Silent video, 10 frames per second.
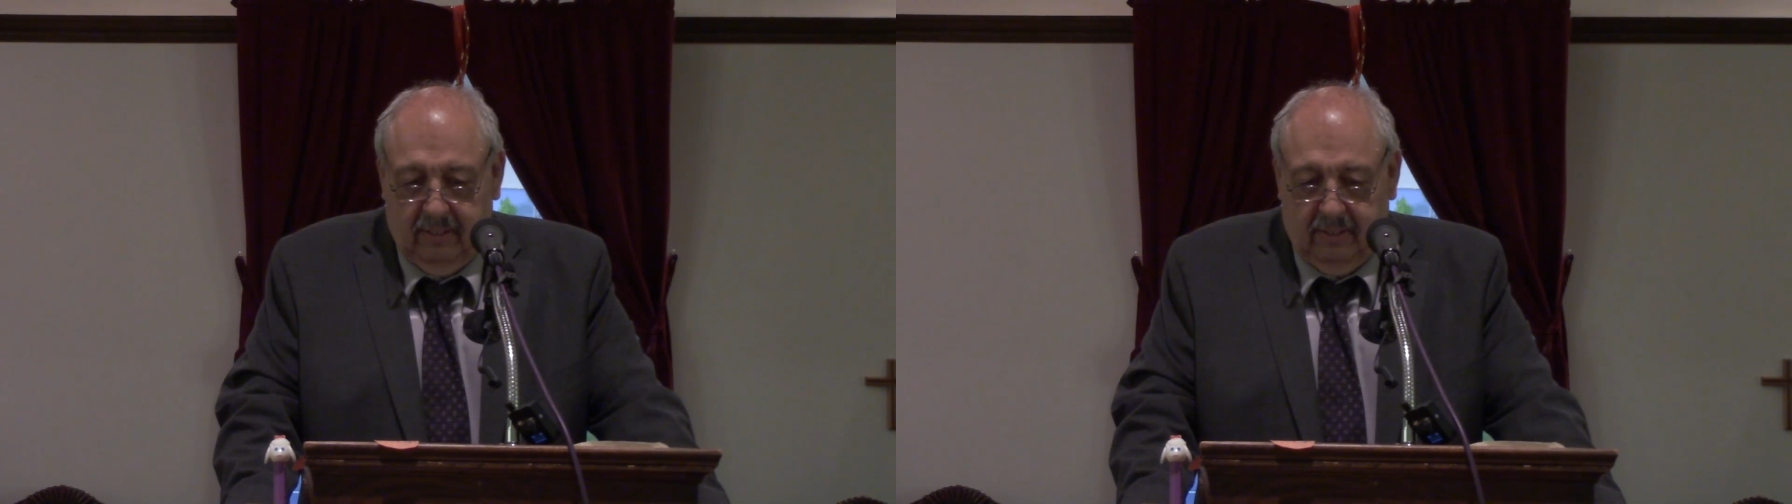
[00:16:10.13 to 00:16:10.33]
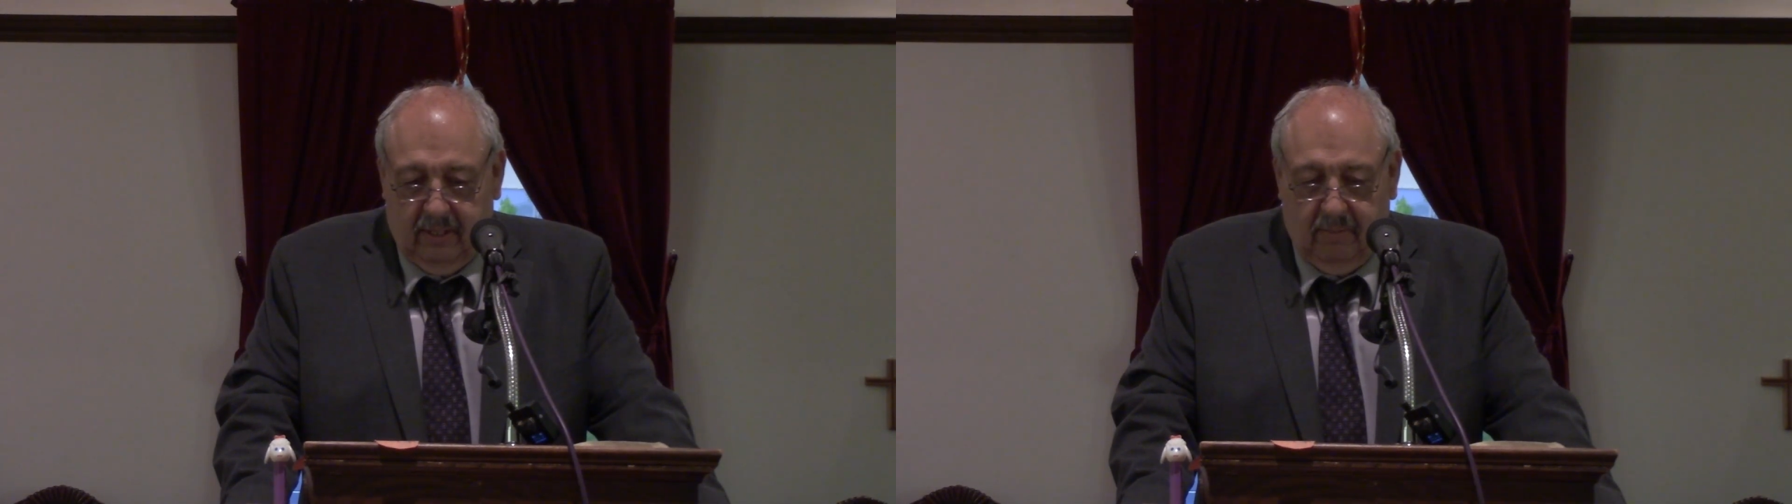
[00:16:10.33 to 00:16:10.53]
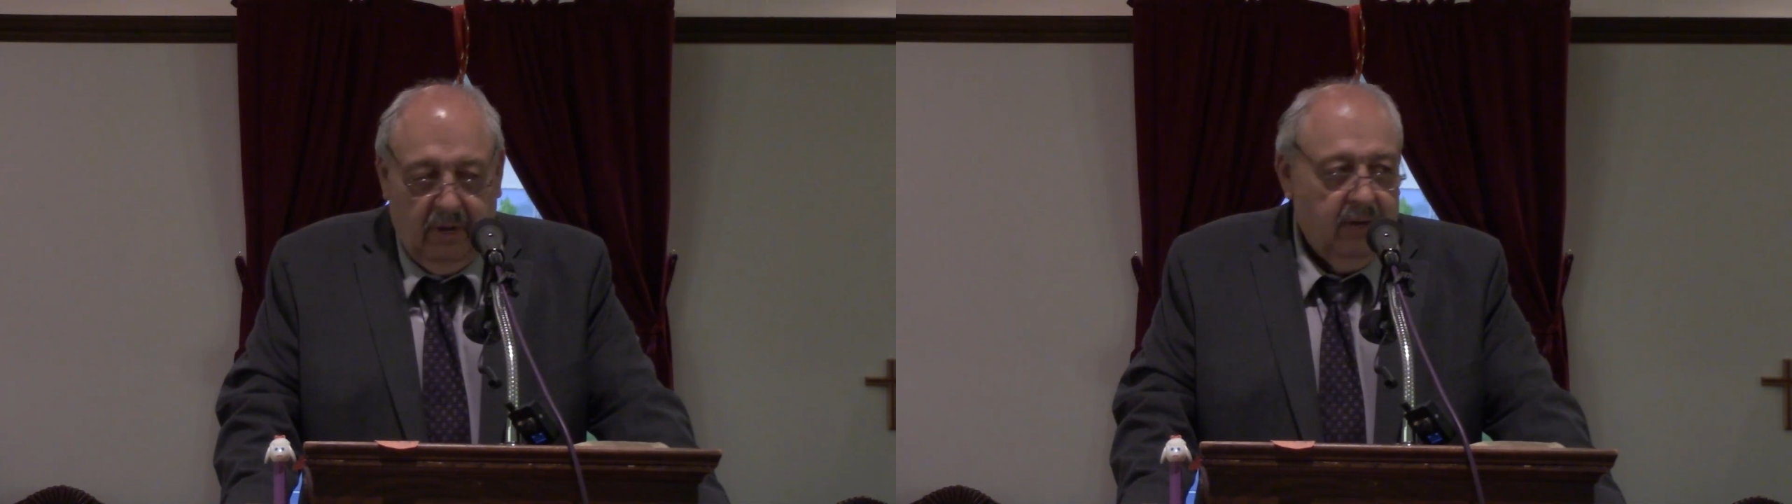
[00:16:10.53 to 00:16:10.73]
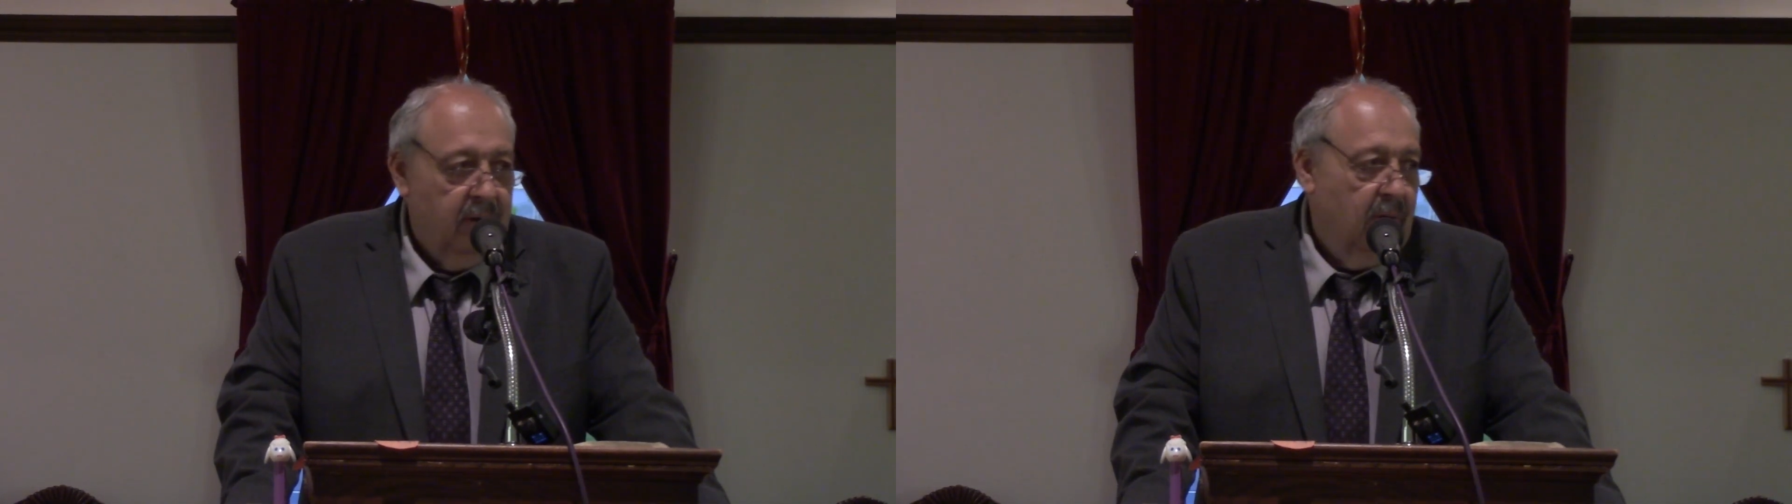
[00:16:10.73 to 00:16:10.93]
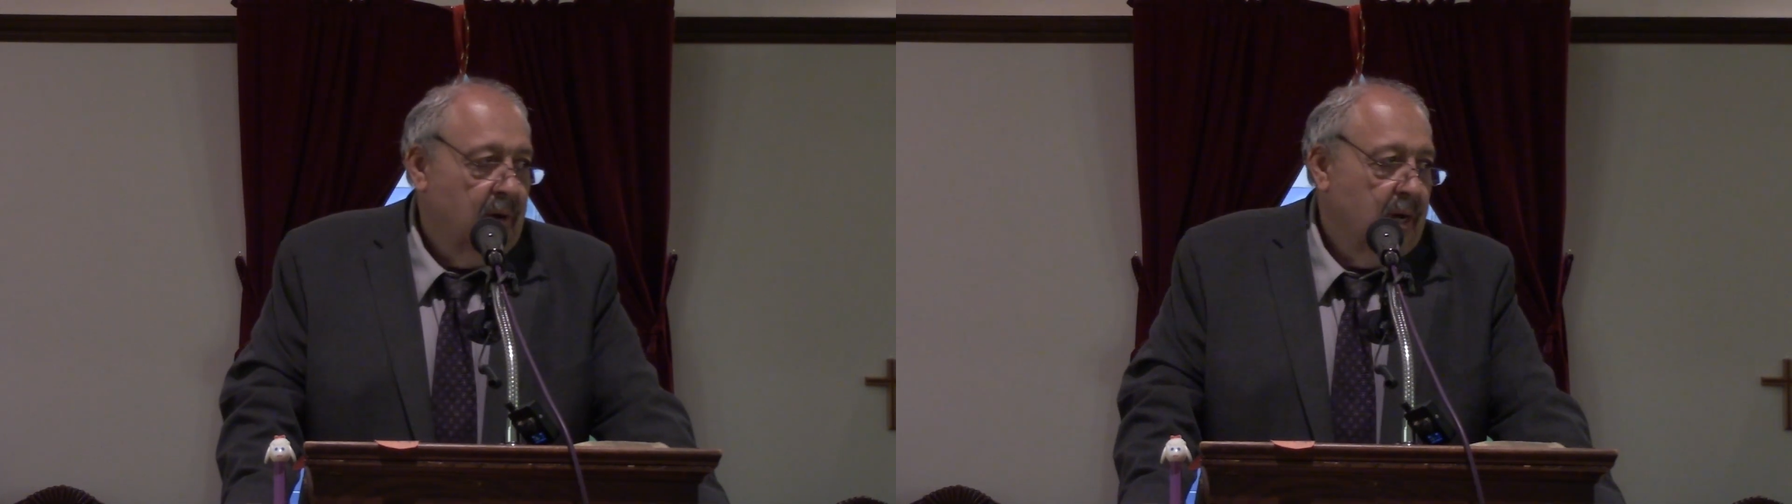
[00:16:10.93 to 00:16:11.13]
Think about
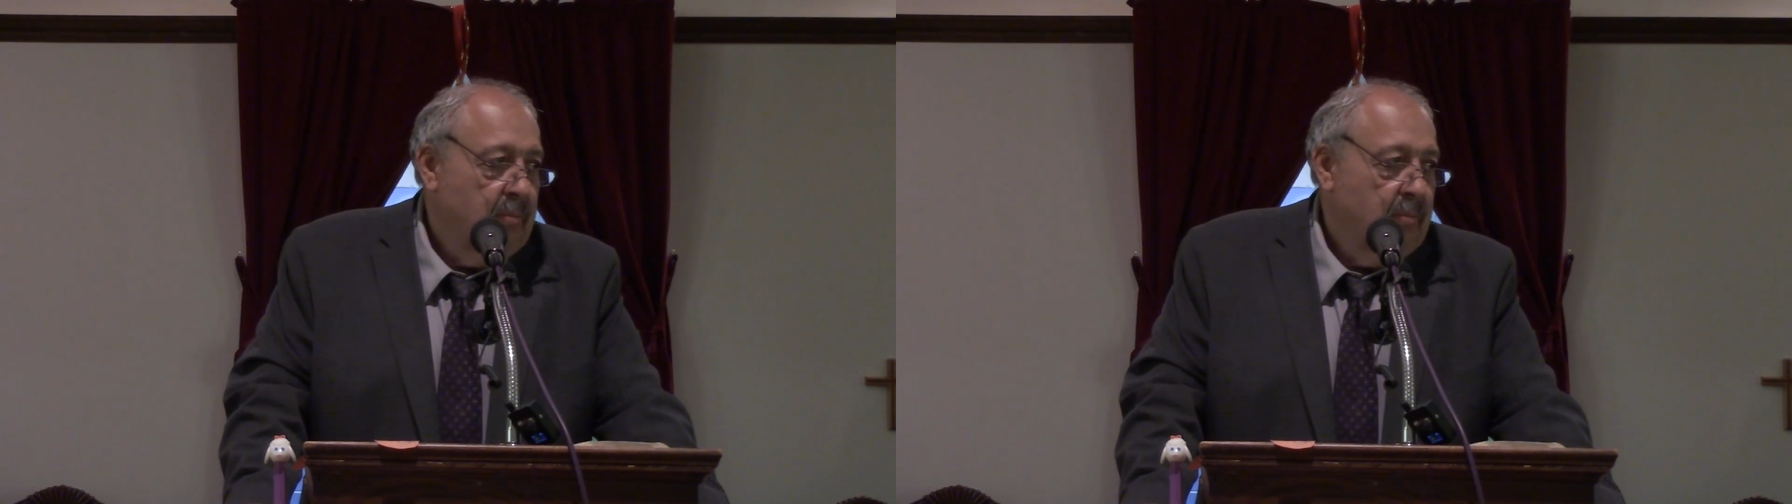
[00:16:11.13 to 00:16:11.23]
Noah, how